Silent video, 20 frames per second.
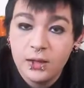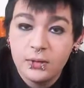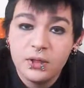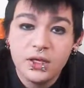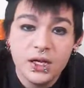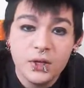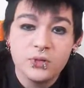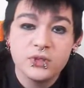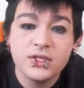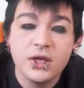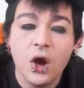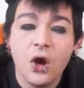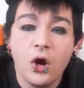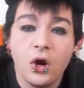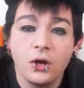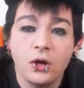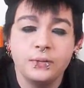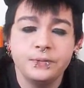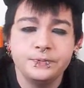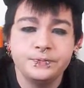I mean, it was
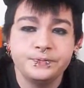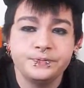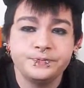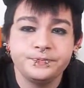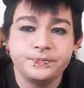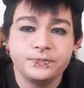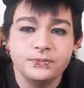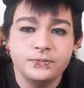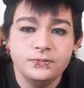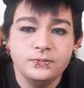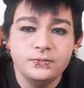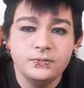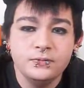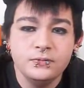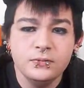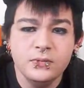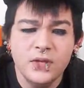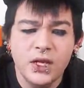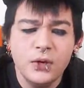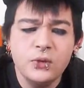hard.
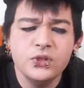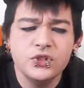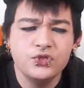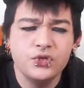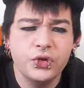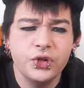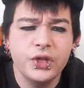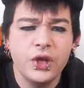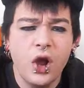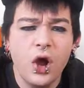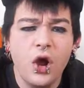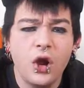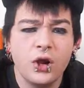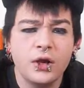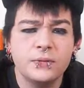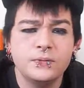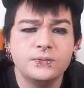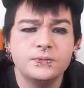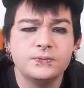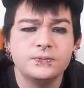It was really
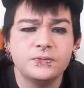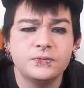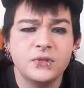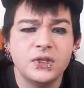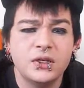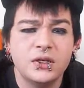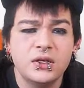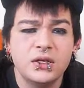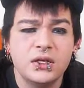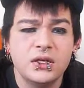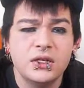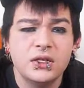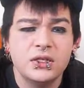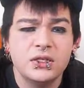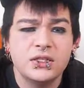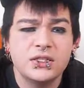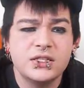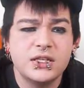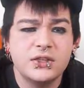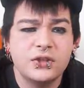hard
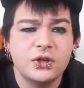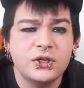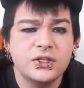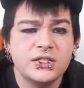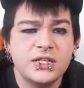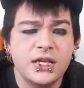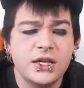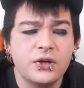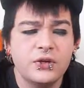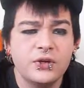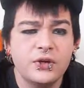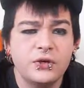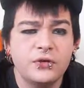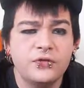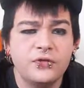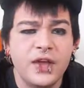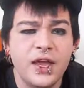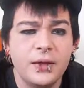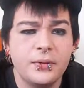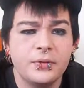to sit there and tell
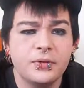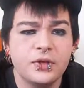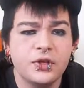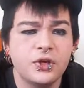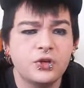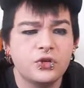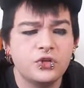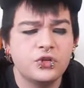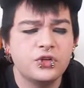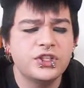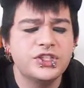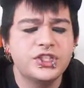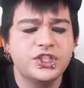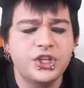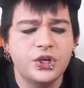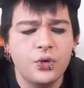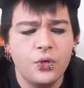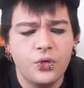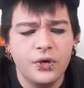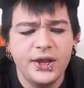your
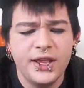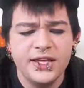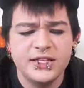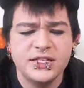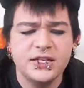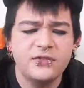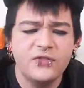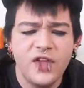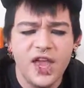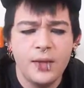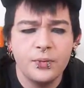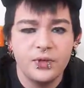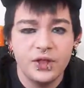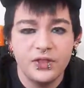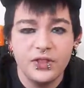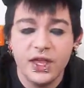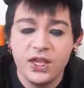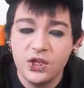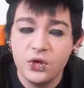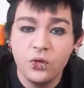Christian-oriented
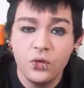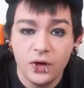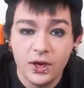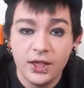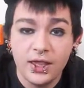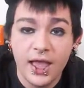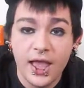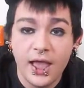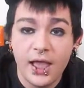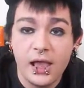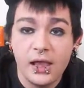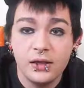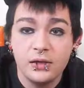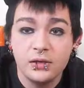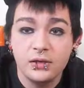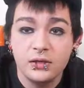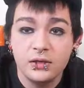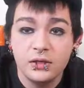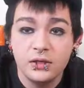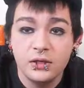family that you are gay.
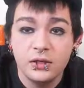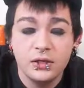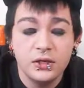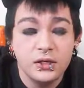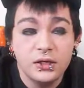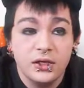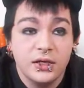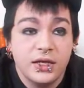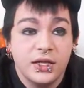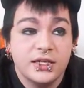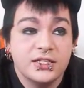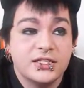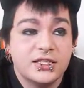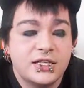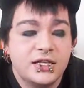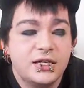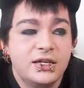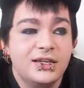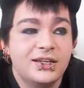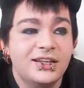It's
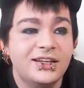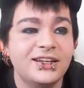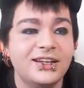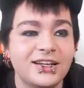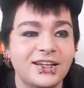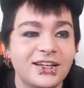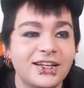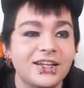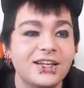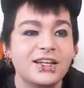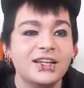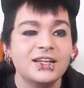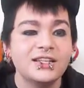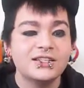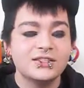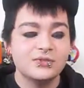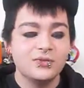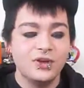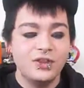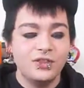
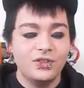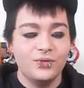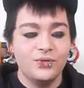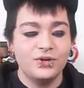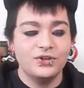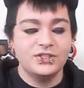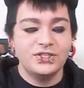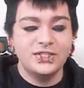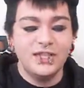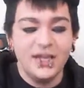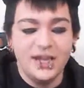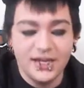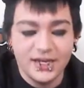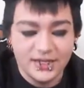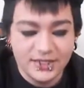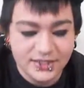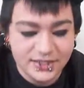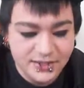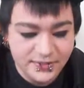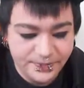it's one of the worst
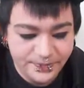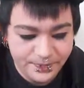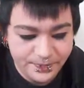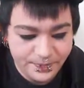things.